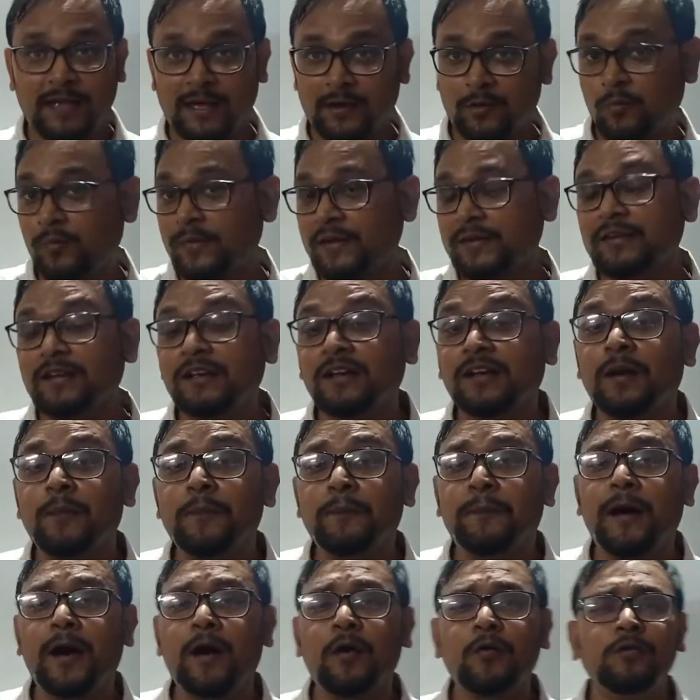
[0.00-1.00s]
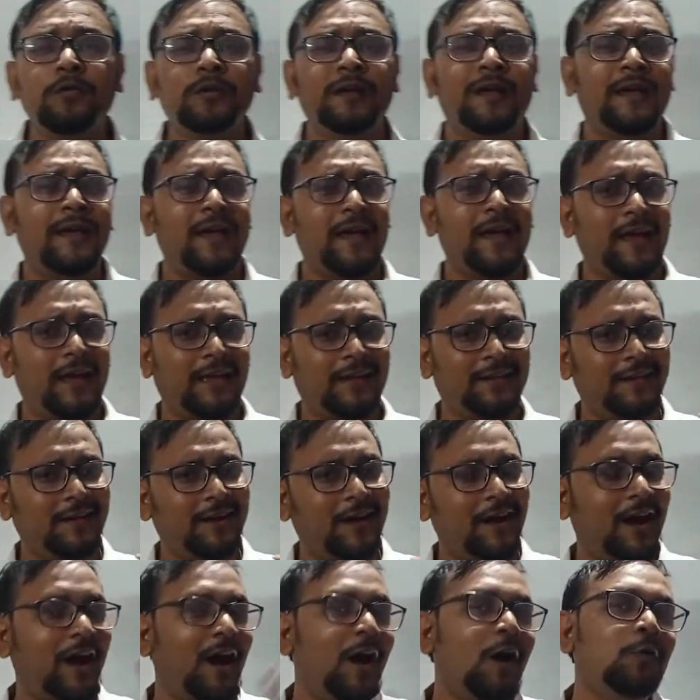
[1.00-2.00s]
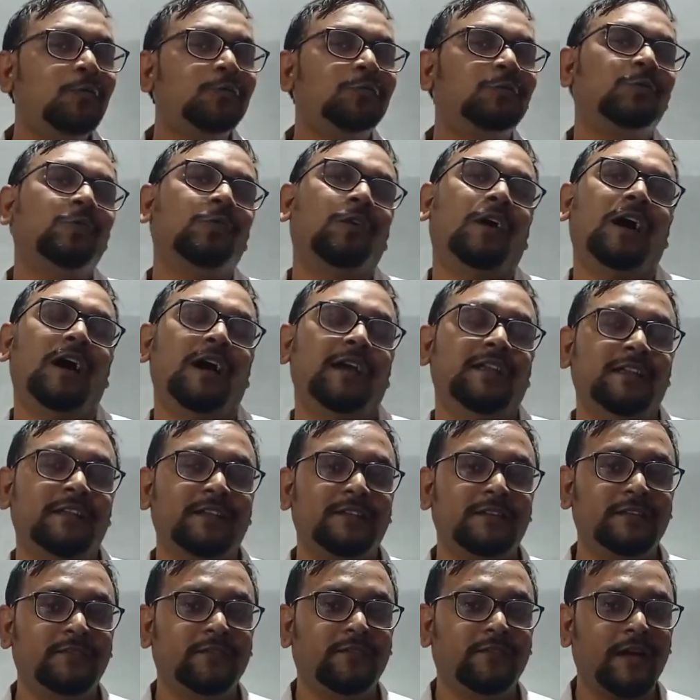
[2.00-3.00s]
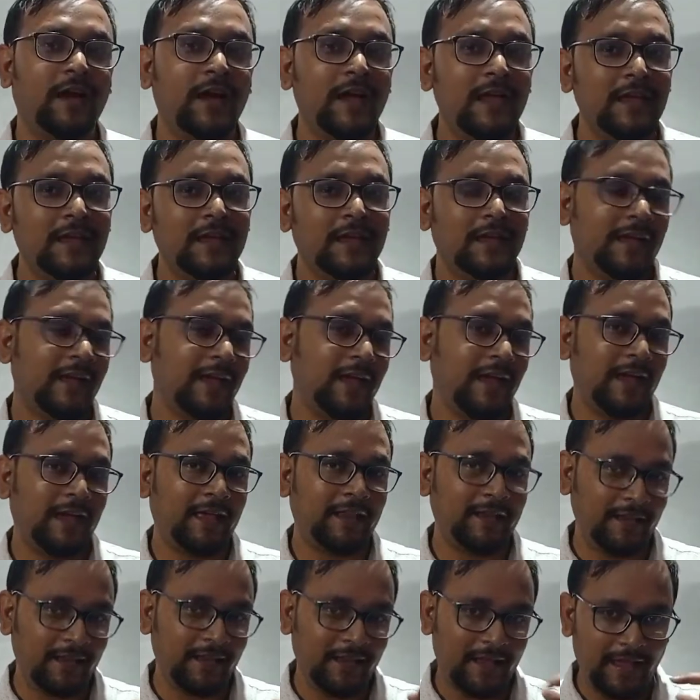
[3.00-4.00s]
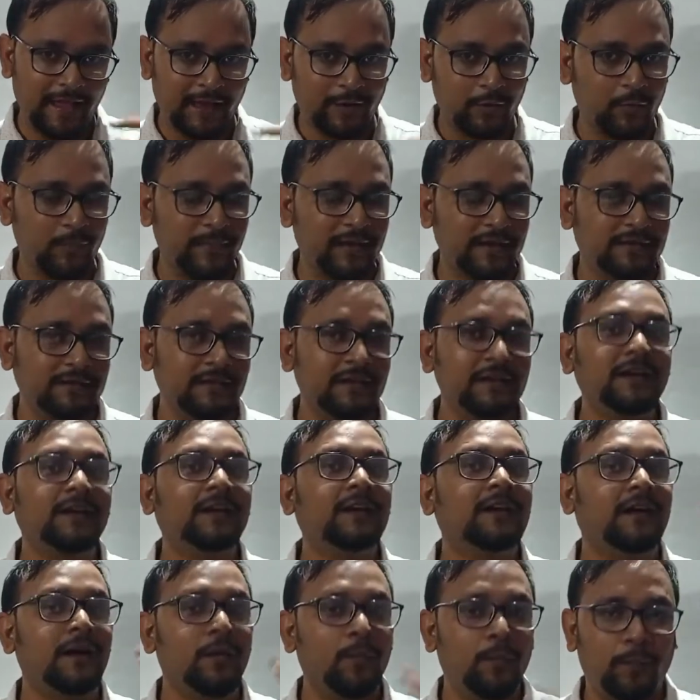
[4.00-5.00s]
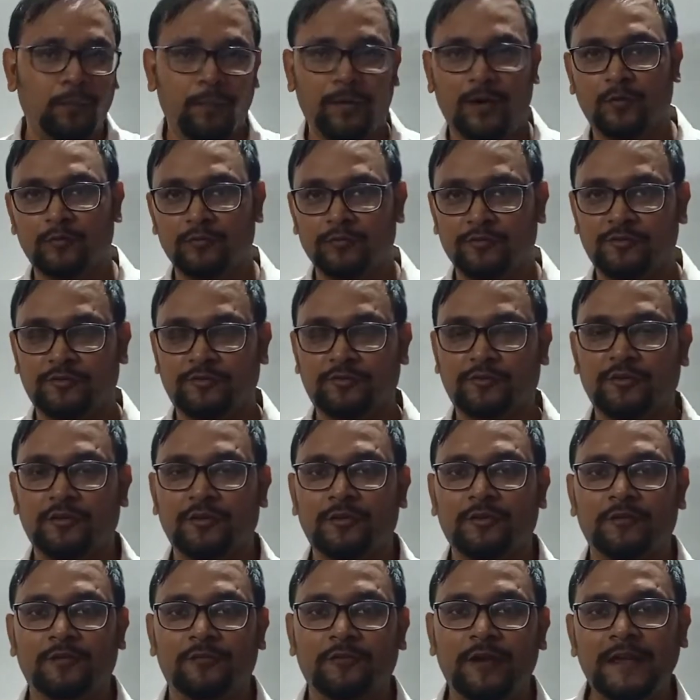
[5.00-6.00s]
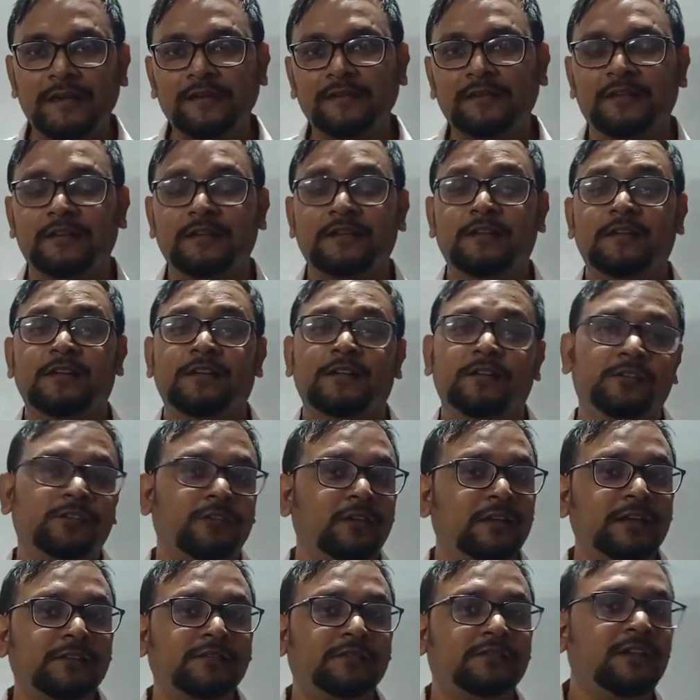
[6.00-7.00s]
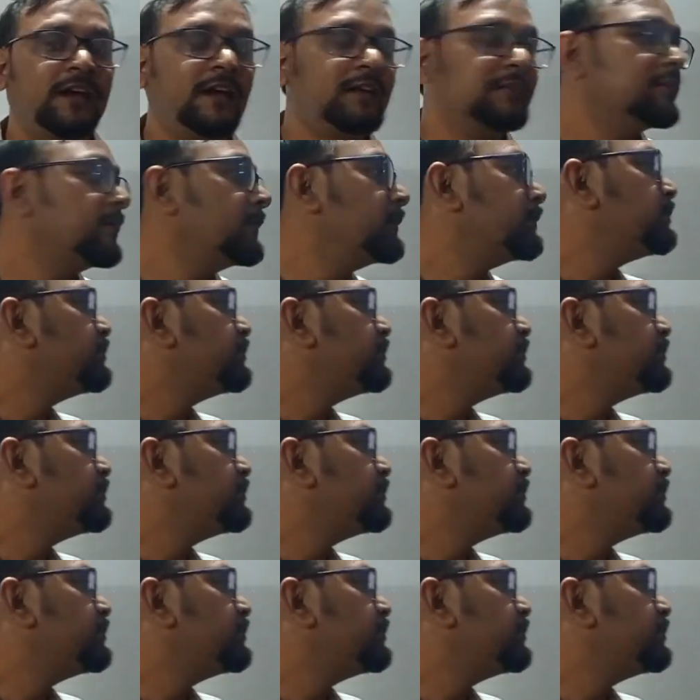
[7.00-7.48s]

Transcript: aromatic compound and how to identify an aromatic compounds, right? So let's start.